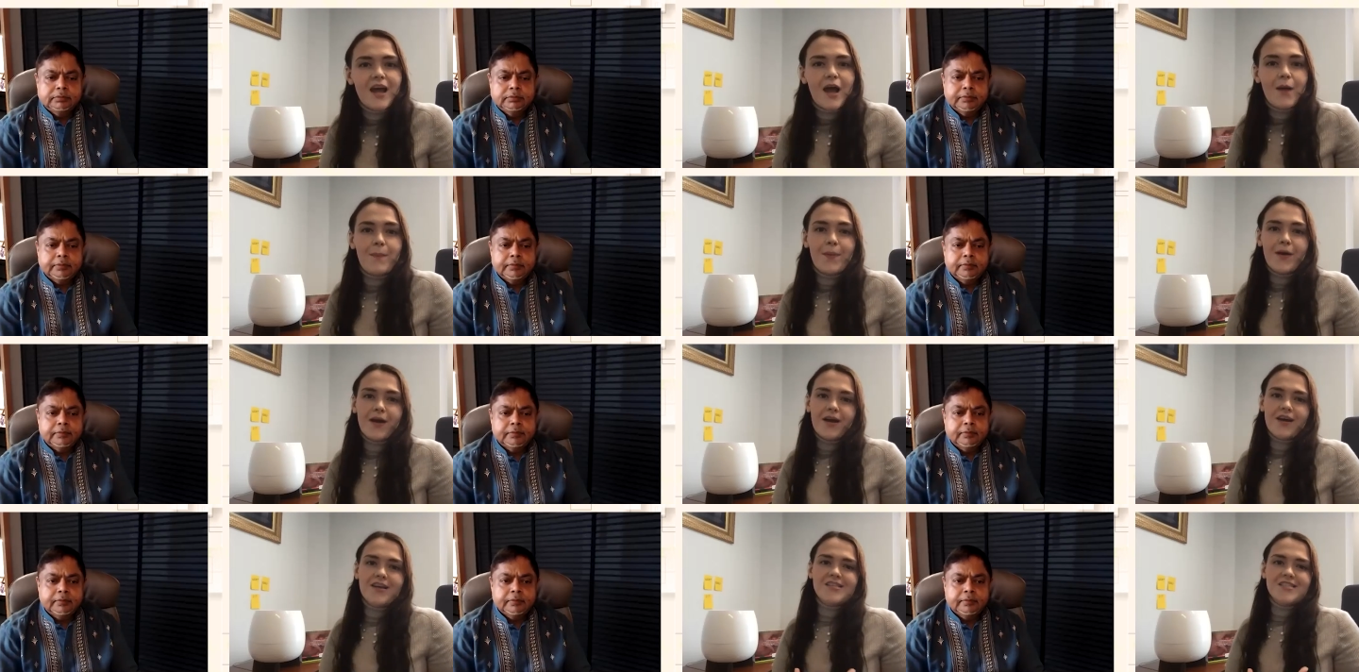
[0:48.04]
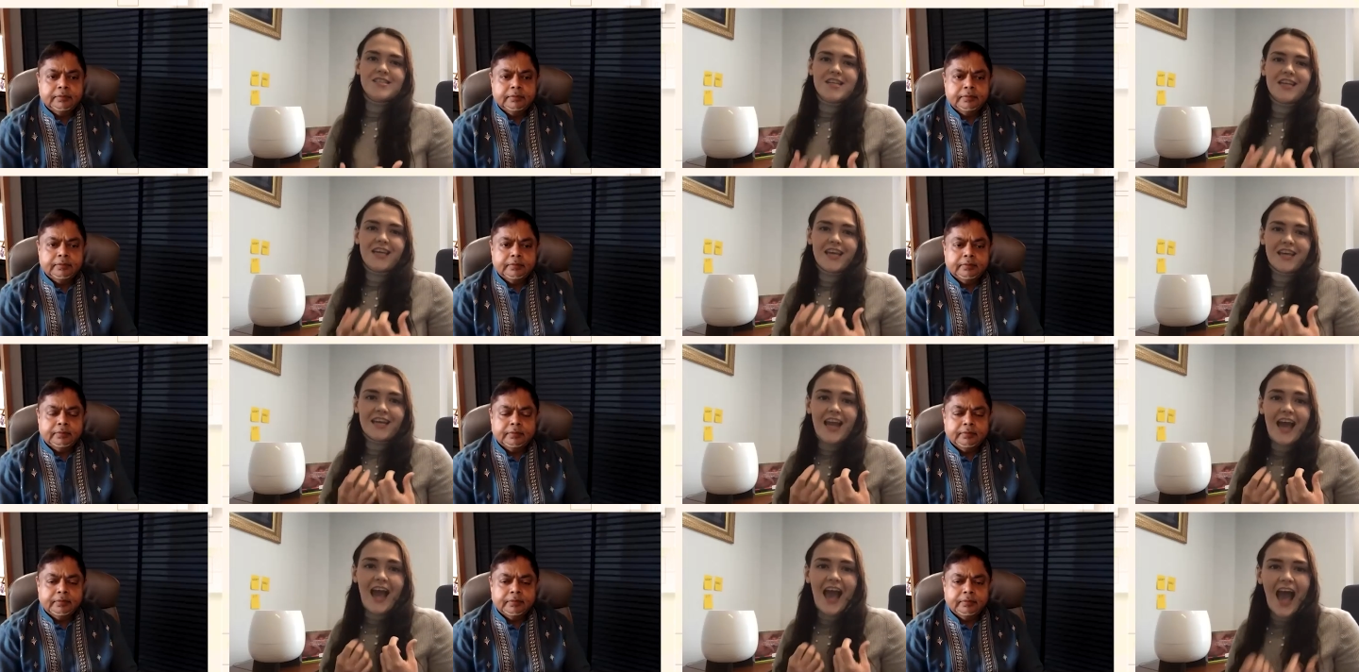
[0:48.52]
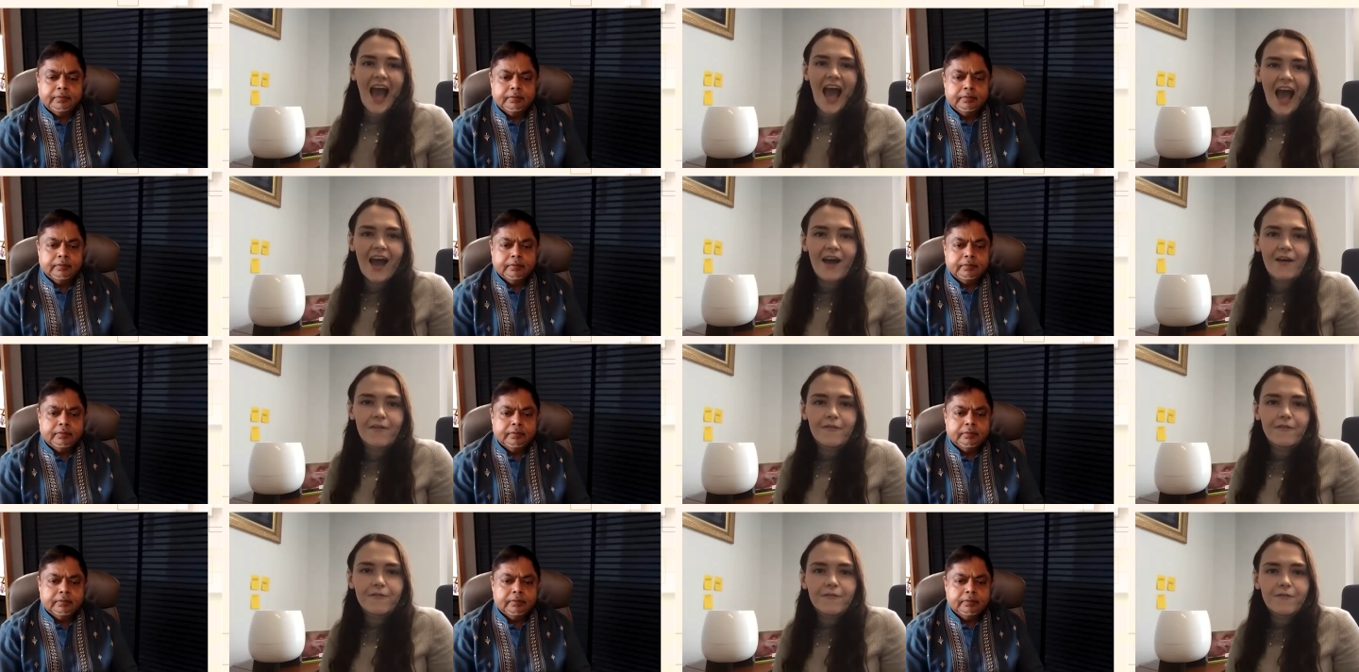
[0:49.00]
Speaker 1: a person can
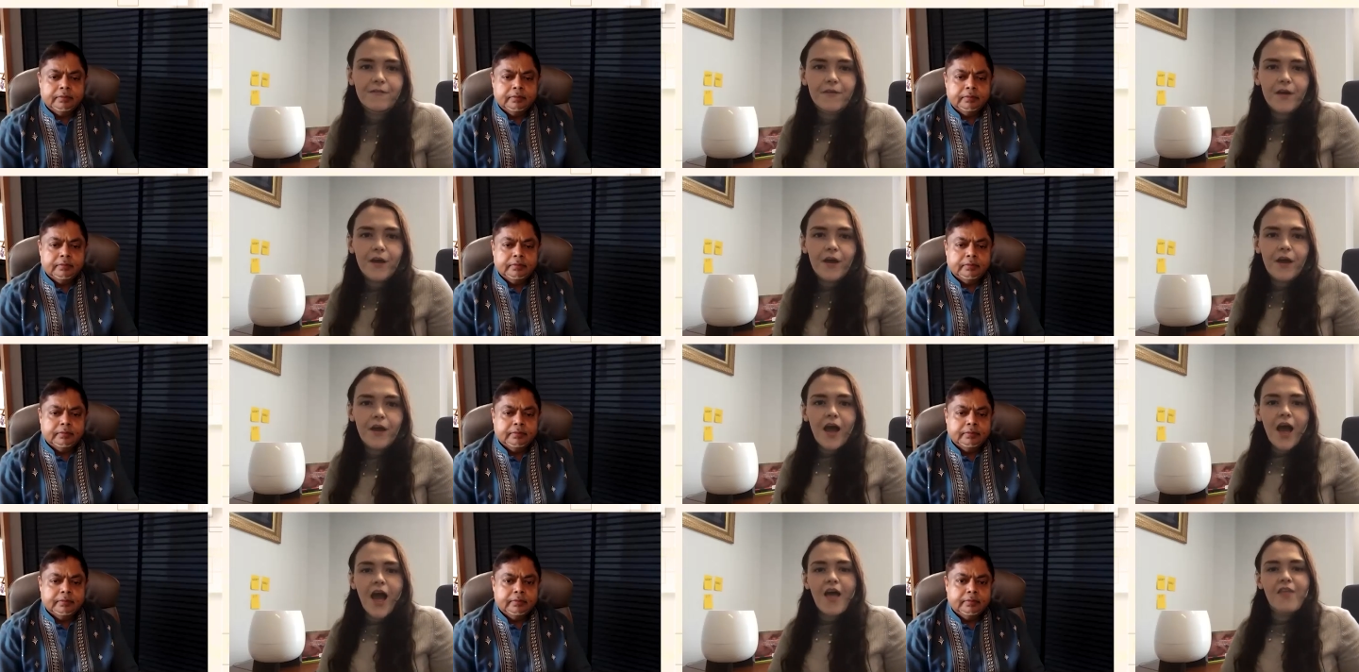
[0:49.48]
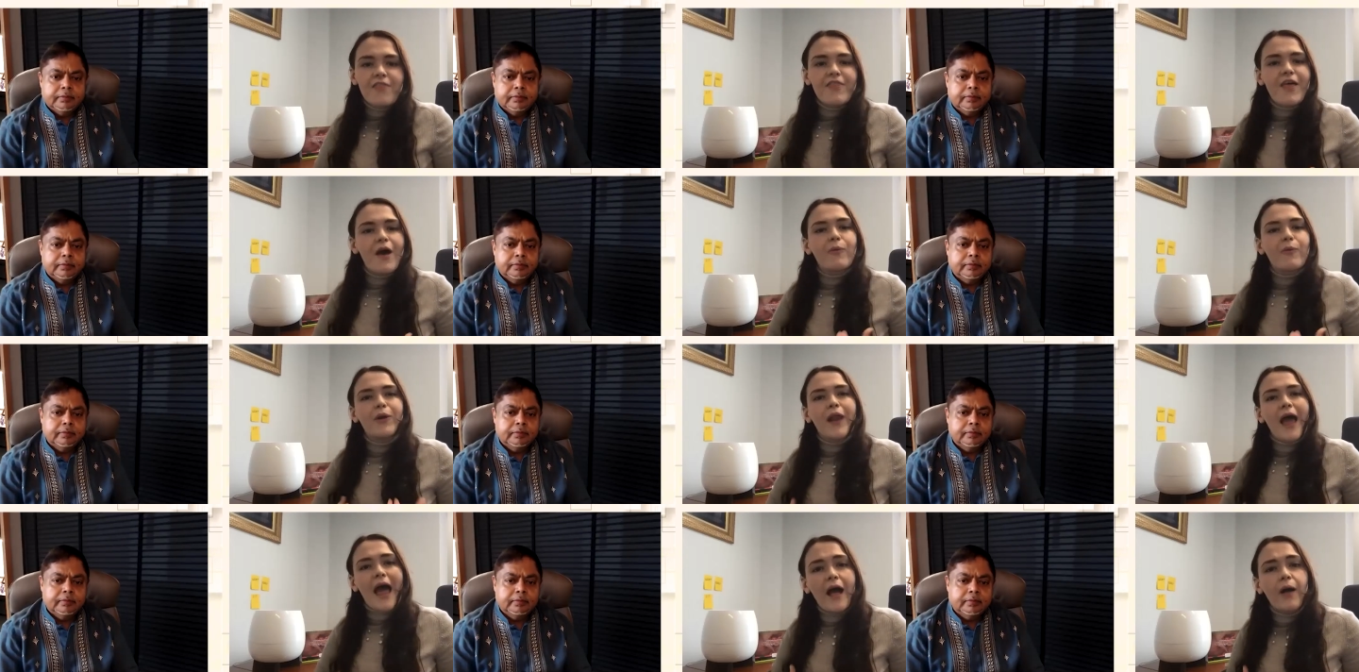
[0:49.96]
have that will